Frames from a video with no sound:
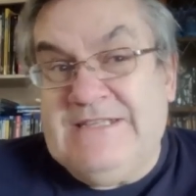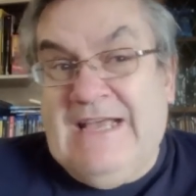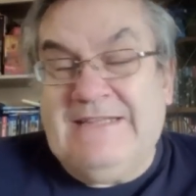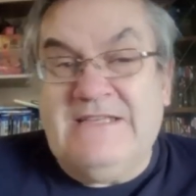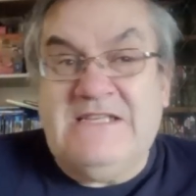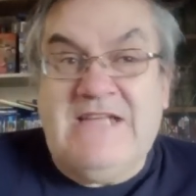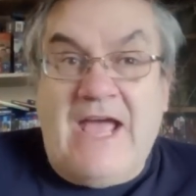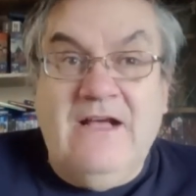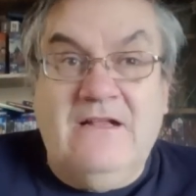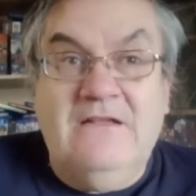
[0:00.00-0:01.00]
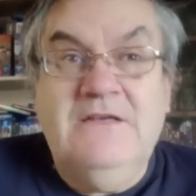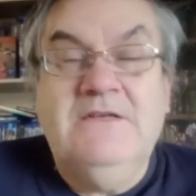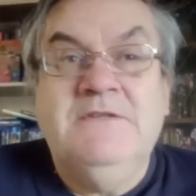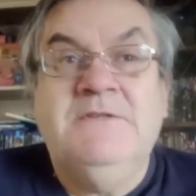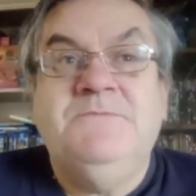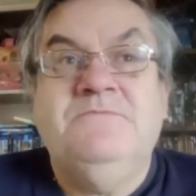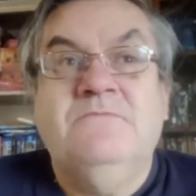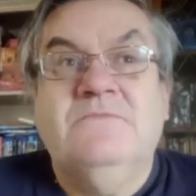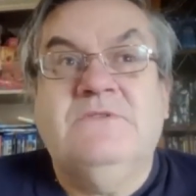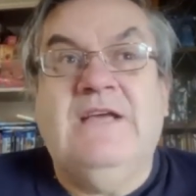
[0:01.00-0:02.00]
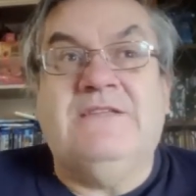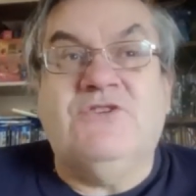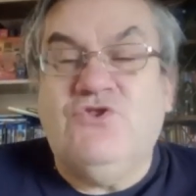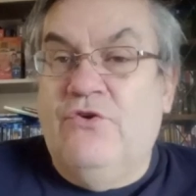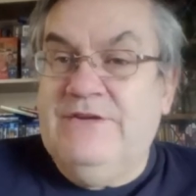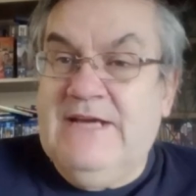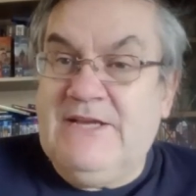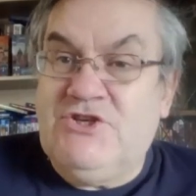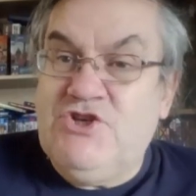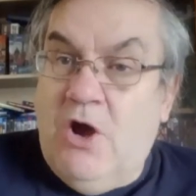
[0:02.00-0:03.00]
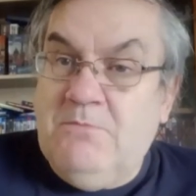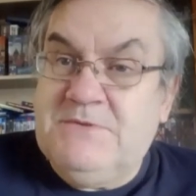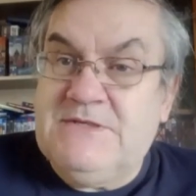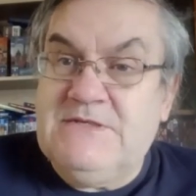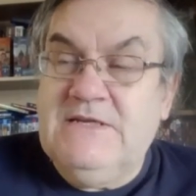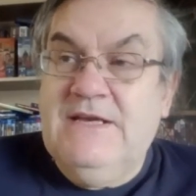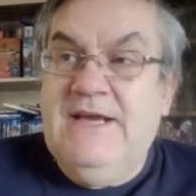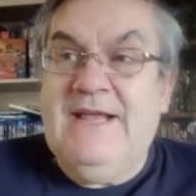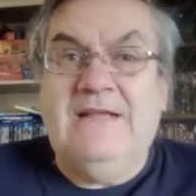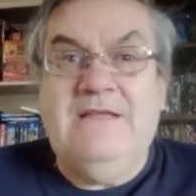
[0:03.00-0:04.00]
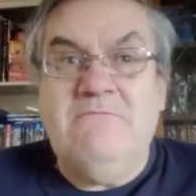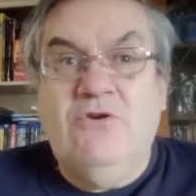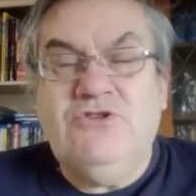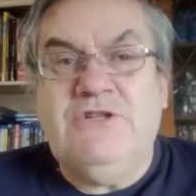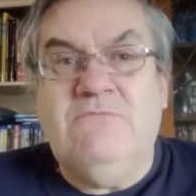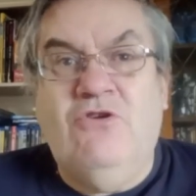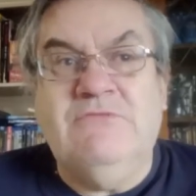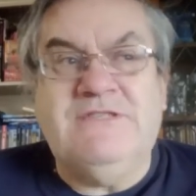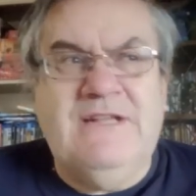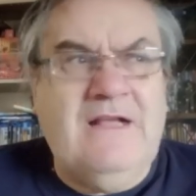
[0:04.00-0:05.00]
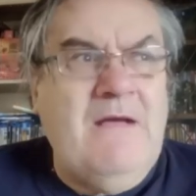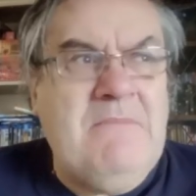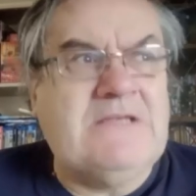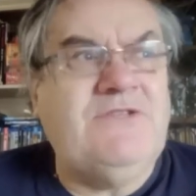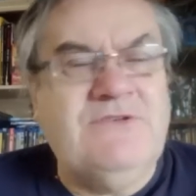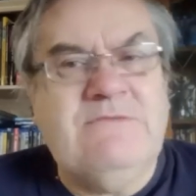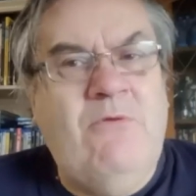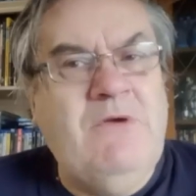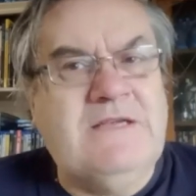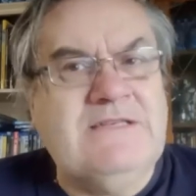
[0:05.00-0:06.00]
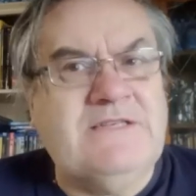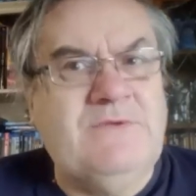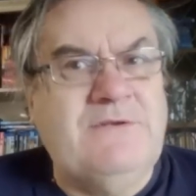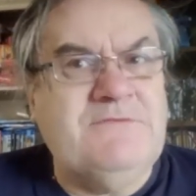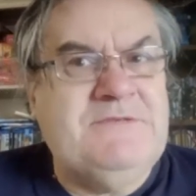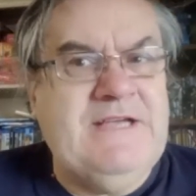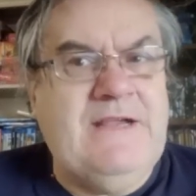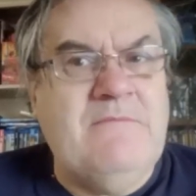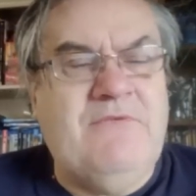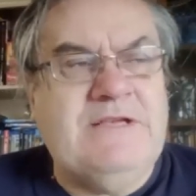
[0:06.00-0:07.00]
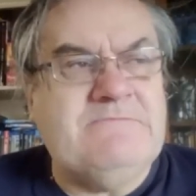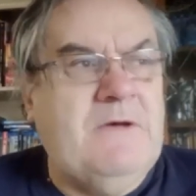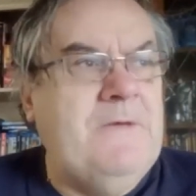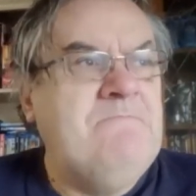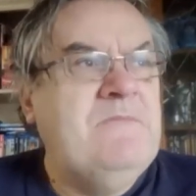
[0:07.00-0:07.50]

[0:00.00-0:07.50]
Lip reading: It had the scale, it had the storytelling chops, it had the emotional moments, and I'll come back to those in a moment, because that's what I was particularly impressed by.